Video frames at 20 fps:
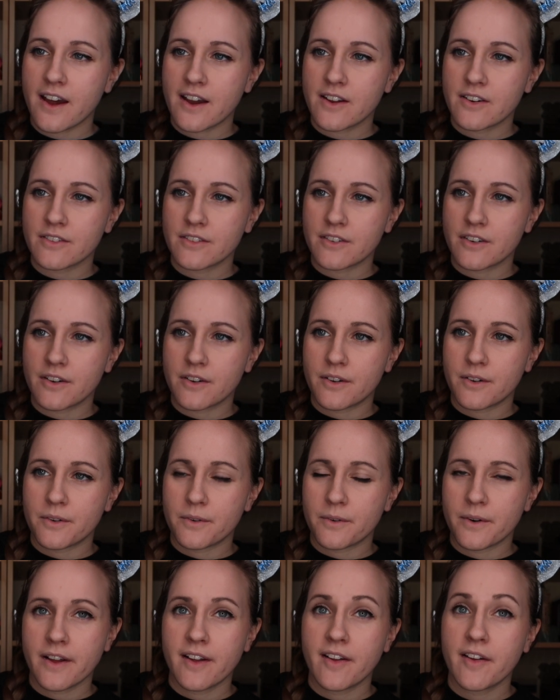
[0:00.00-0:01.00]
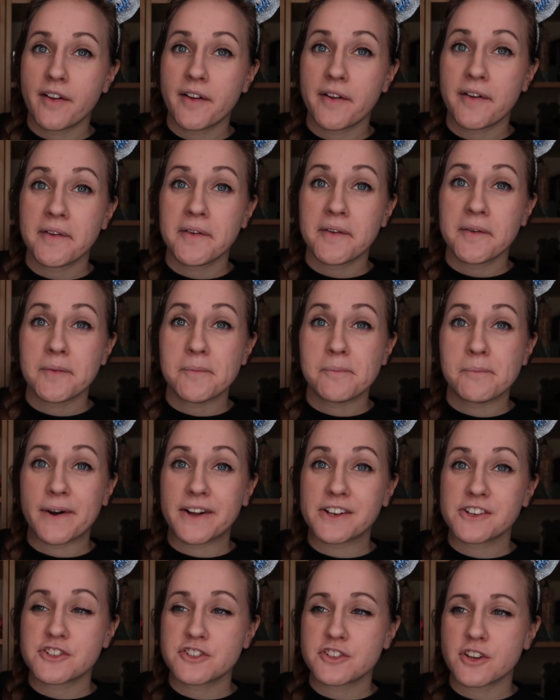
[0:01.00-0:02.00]
I don't know
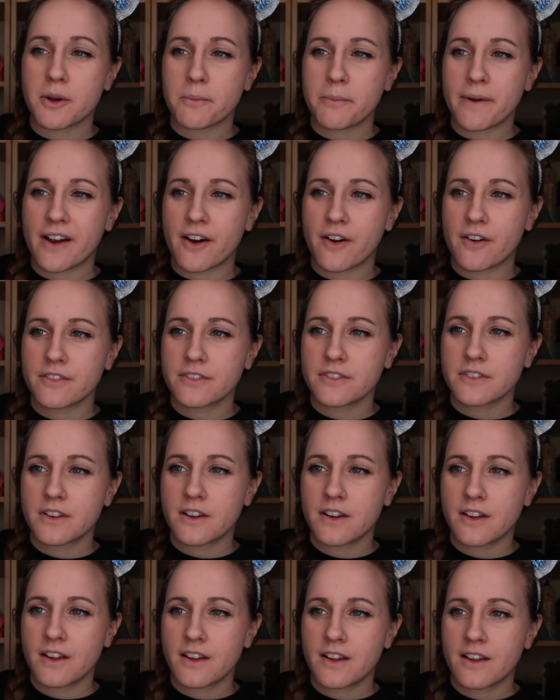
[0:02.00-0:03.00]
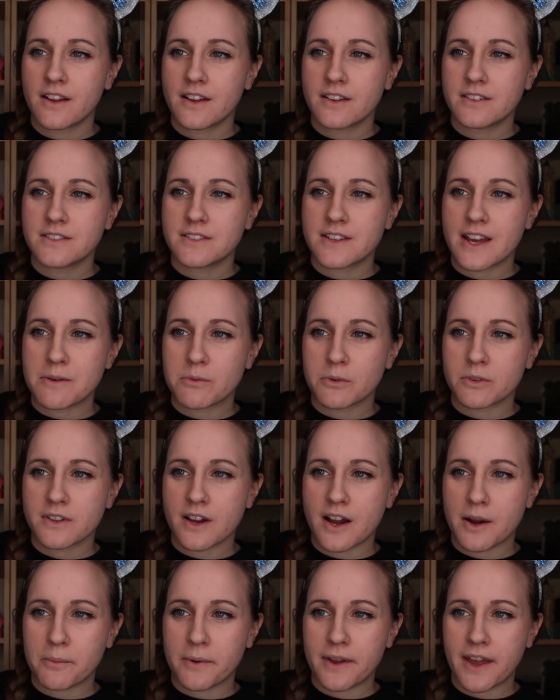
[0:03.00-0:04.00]
much about
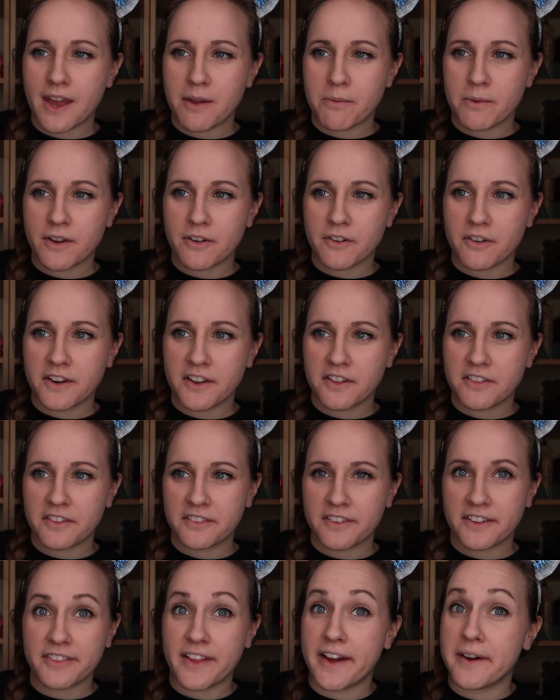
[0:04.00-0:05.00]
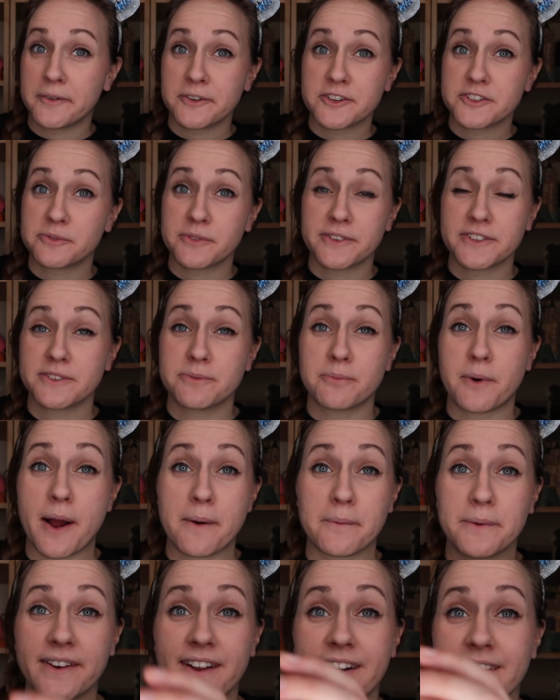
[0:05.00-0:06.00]
tabletop gaming or anything like that, which this is
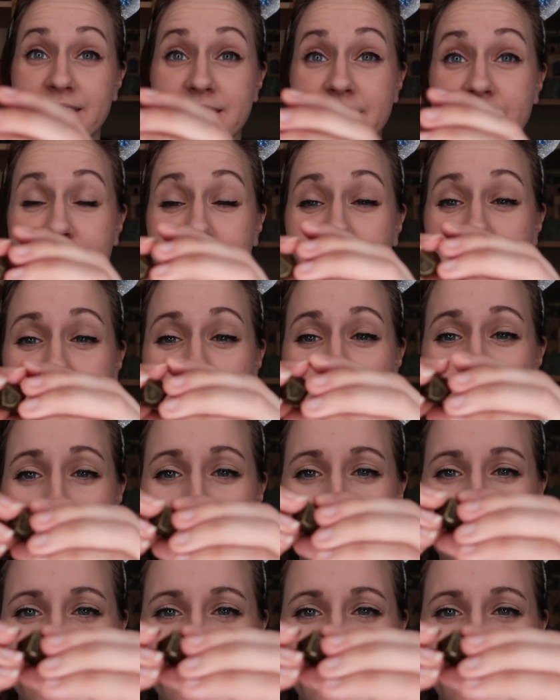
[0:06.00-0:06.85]
probably not intended for,